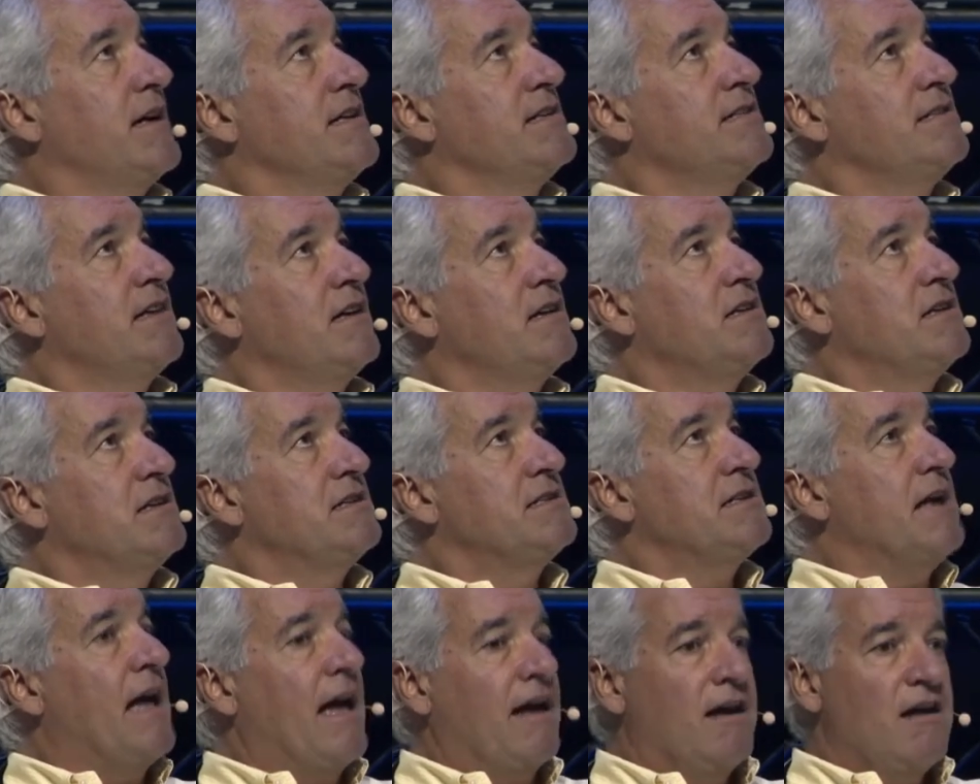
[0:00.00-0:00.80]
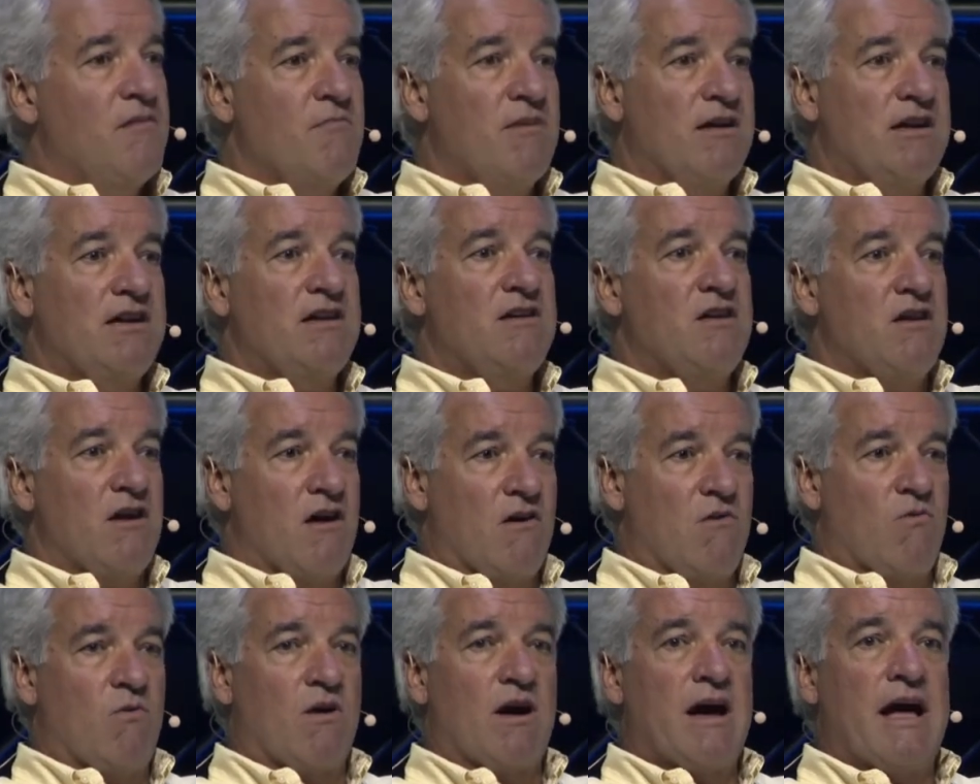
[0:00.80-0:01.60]
and I said, does anybody
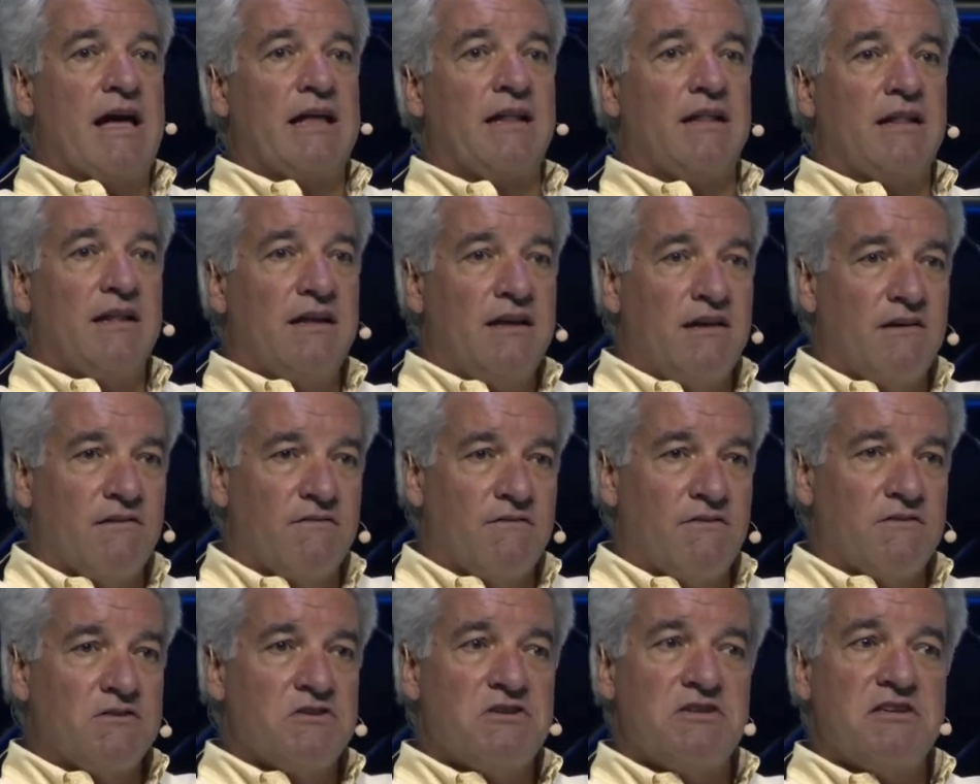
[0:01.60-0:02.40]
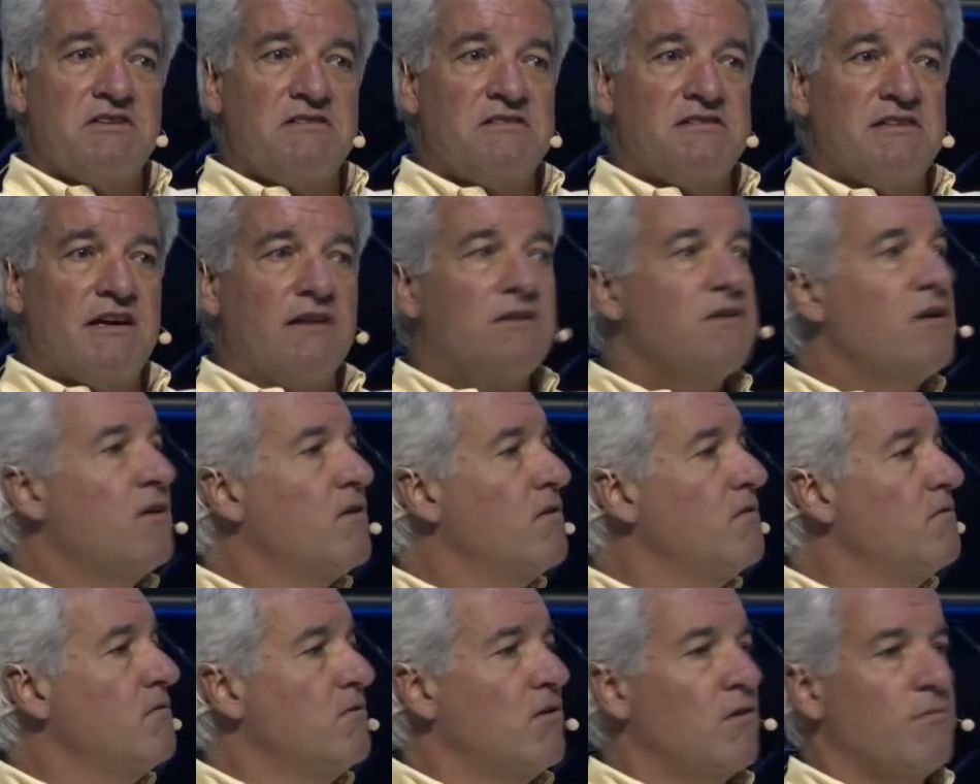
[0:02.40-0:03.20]
know where I live? And she said,
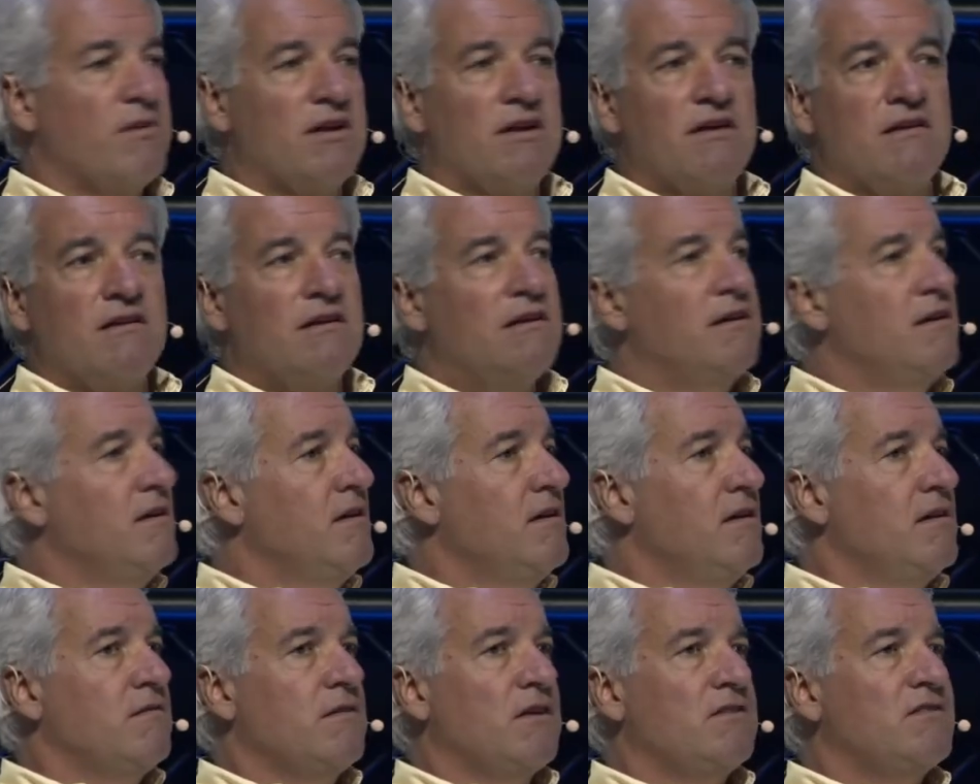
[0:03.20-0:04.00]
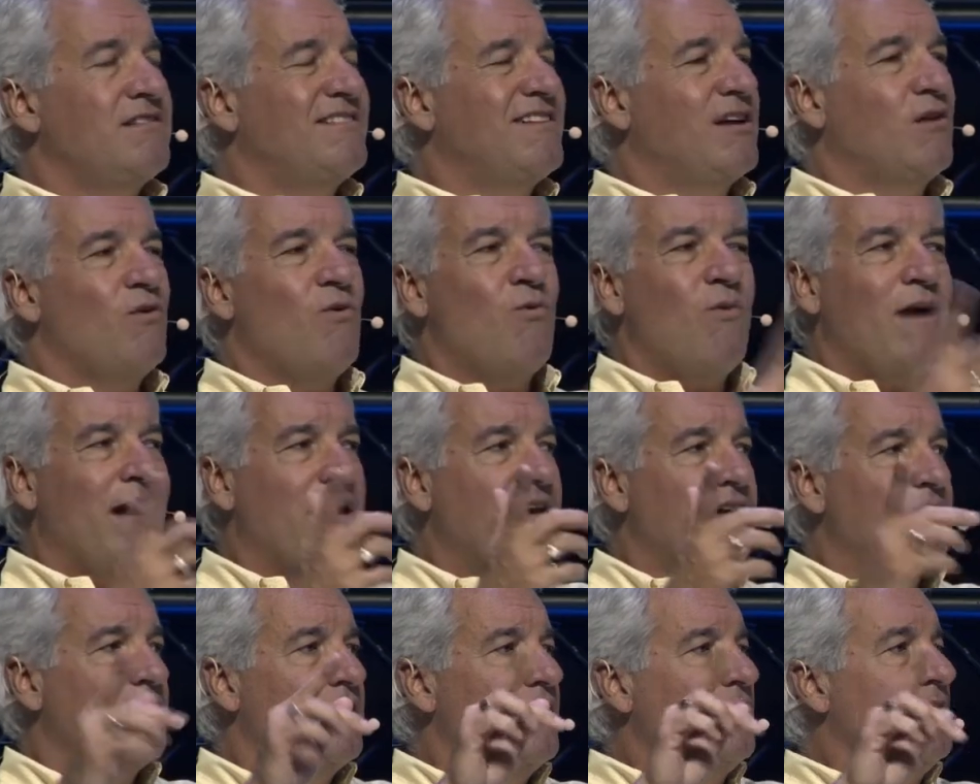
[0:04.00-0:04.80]
no, nobody. Then she said, oh,
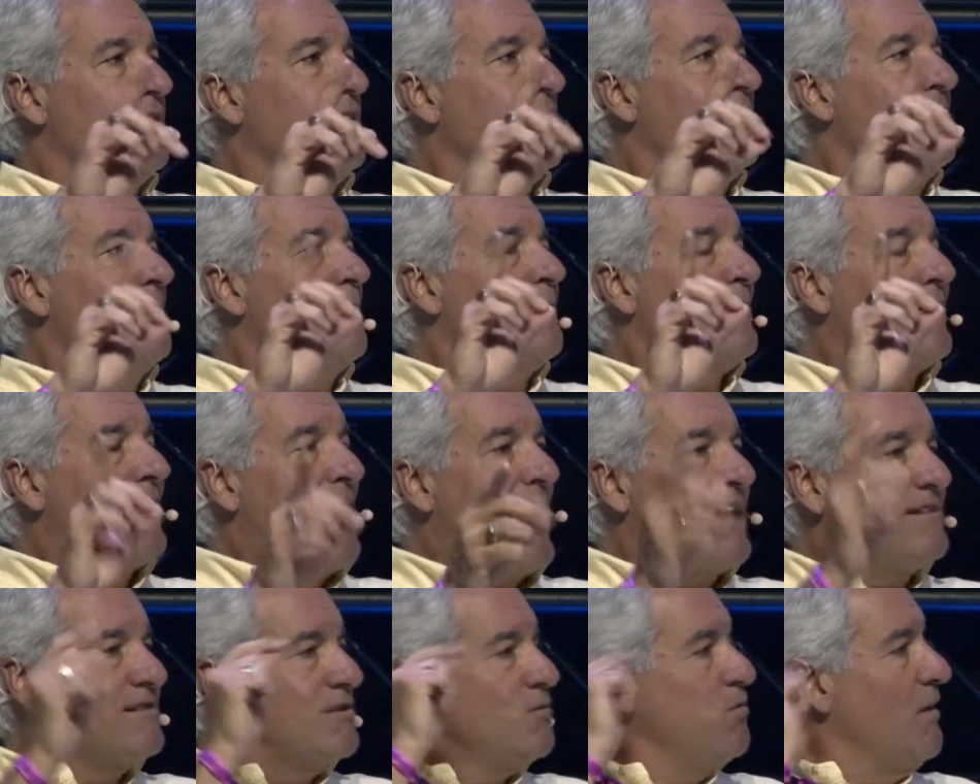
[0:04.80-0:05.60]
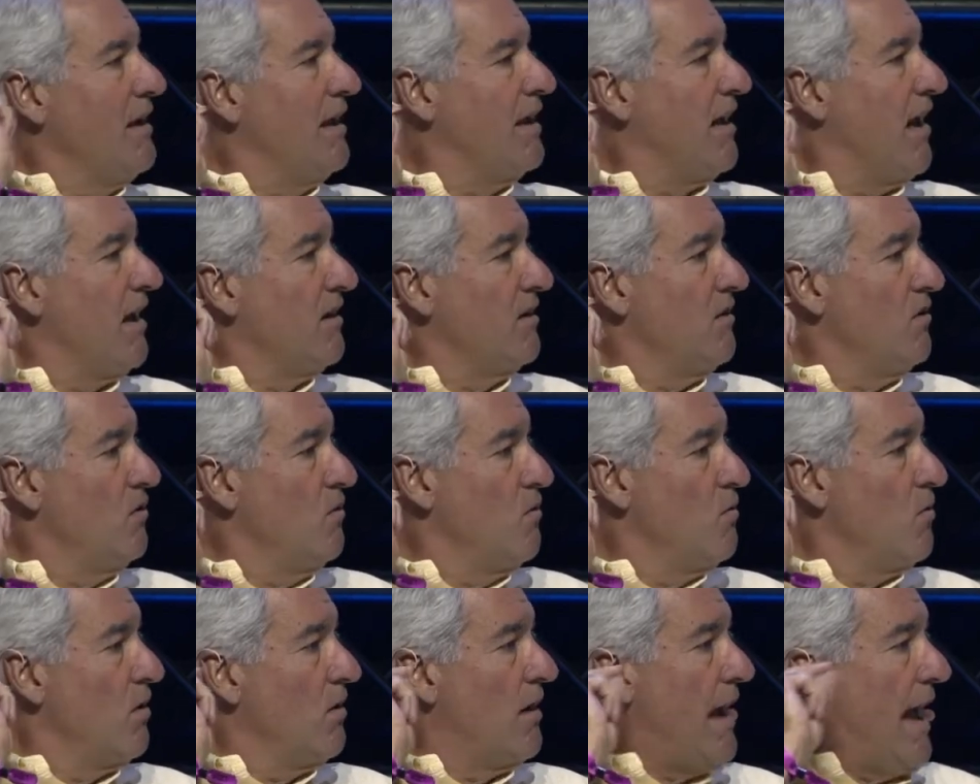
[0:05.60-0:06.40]
wait, last weekend
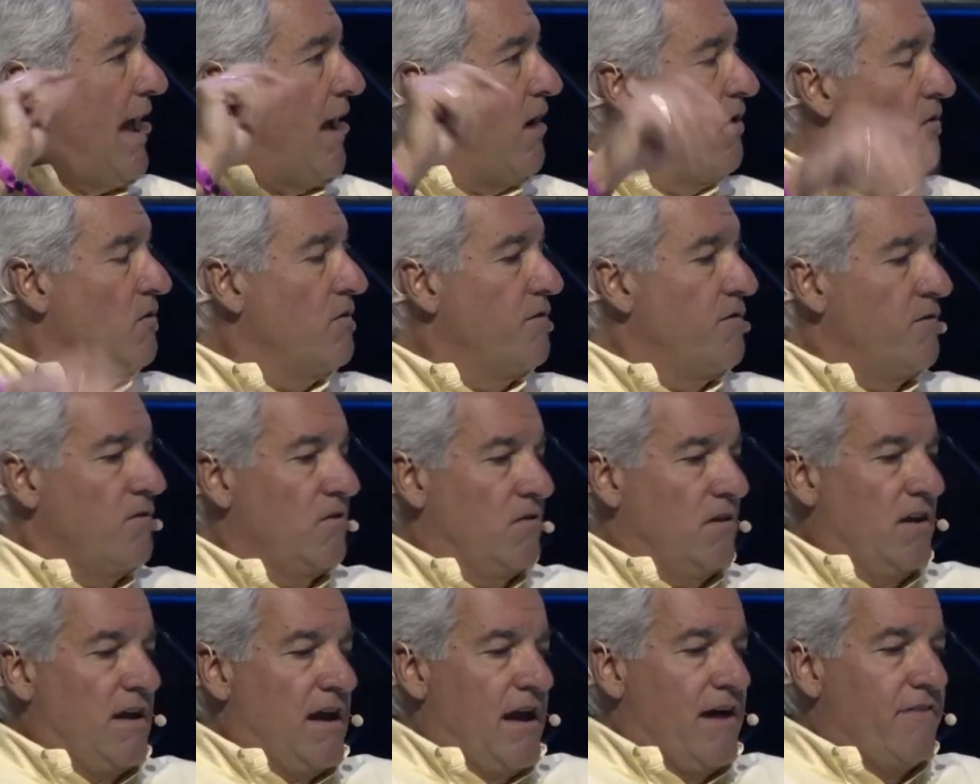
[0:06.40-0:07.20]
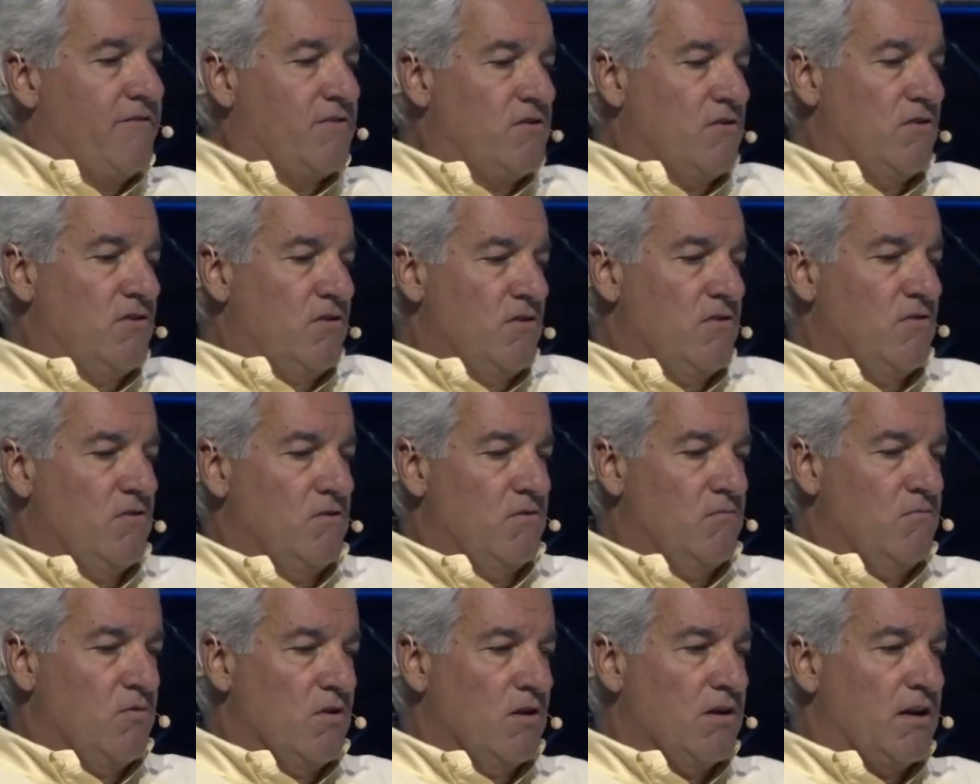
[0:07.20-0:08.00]
you were out for the
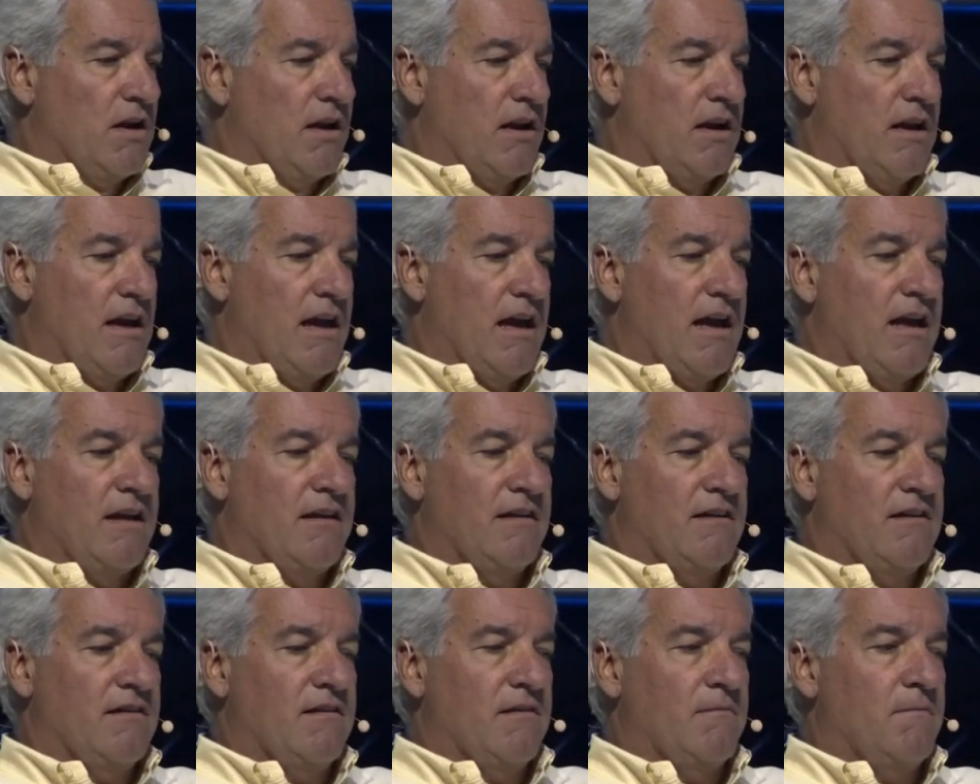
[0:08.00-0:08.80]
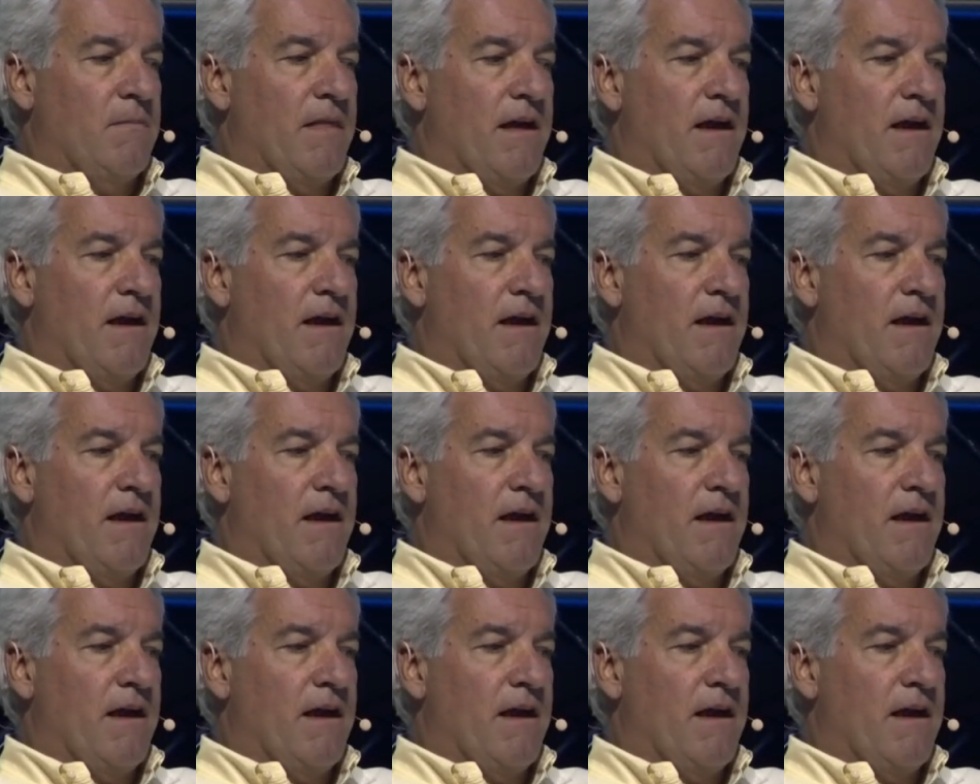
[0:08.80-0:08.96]
afternoon working, and